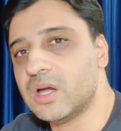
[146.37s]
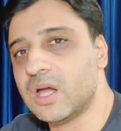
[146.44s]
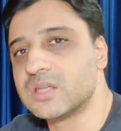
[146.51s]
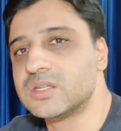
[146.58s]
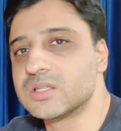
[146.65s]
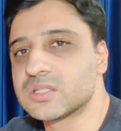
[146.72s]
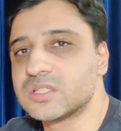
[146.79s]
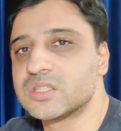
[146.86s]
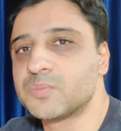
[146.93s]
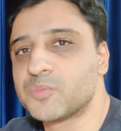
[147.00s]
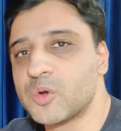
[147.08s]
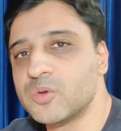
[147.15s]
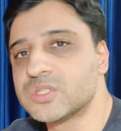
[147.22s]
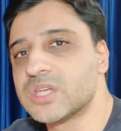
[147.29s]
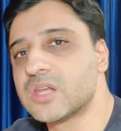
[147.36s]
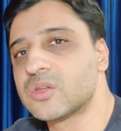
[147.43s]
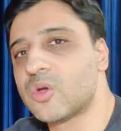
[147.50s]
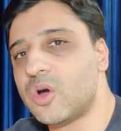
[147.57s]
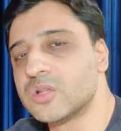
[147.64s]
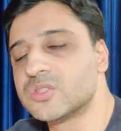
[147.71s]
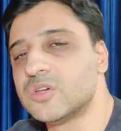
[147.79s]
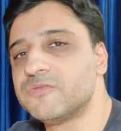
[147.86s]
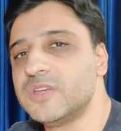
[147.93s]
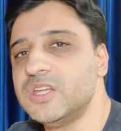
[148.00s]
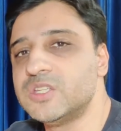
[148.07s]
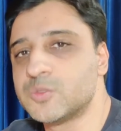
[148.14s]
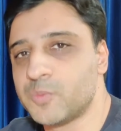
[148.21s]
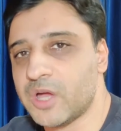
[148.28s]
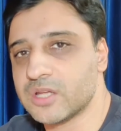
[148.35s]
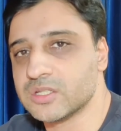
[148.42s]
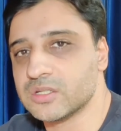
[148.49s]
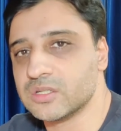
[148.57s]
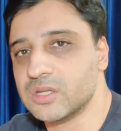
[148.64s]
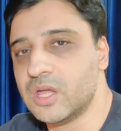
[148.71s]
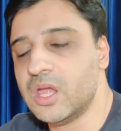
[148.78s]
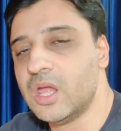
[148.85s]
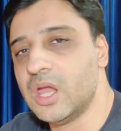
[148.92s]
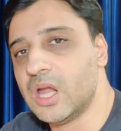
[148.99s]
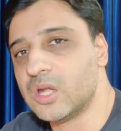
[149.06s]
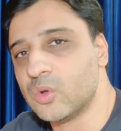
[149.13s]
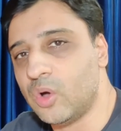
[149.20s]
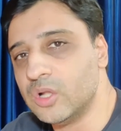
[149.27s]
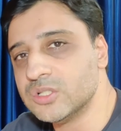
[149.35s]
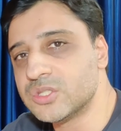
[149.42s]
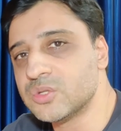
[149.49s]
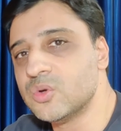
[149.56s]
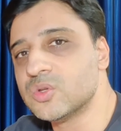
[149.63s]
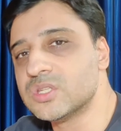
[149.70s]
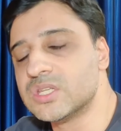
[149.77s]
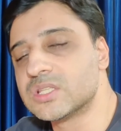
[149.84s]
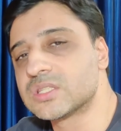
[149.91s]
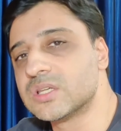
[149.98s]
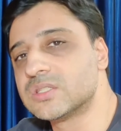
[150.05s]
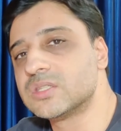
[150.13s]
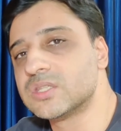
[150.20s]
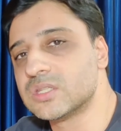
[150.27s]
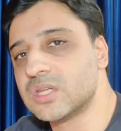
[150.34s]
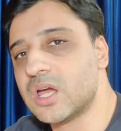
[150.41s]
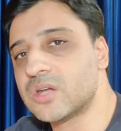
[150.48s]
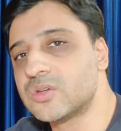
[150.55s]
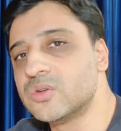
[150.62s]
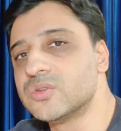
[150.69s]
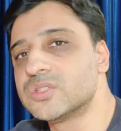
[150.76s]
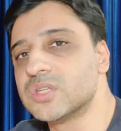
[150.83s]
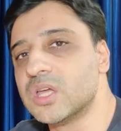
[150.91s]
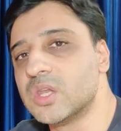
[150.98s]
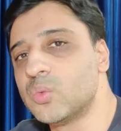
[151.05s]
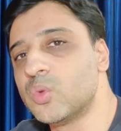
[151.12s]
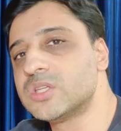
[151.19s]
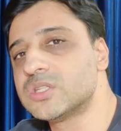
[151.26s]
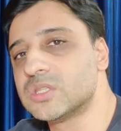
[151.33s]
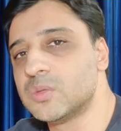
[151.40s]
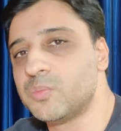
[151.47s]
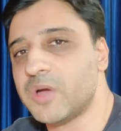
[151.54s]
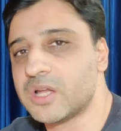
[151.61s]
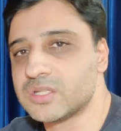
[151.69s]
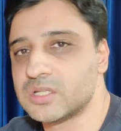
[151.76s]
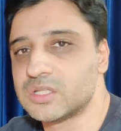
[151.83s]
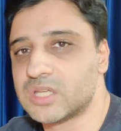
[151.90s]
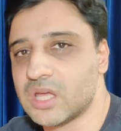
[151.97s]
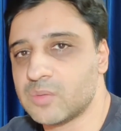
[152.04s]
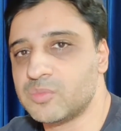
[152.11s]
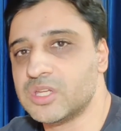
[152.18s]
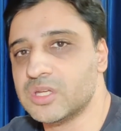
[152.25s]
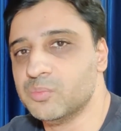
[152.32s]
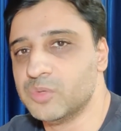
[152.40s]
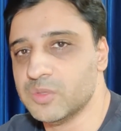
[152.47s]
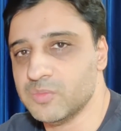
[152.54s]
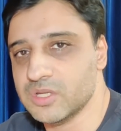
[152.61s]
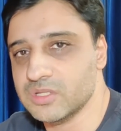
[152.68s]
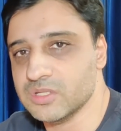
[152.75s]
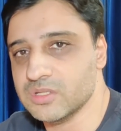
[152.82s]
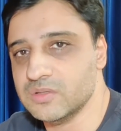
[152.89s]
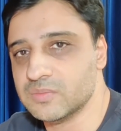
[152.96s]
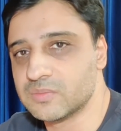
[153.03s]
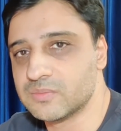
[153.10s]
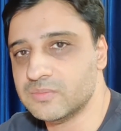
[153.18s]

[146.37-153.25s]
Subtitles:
I discuss the pros and cons of each pattern and also discuss the scenarios in which the pattern can be implemented.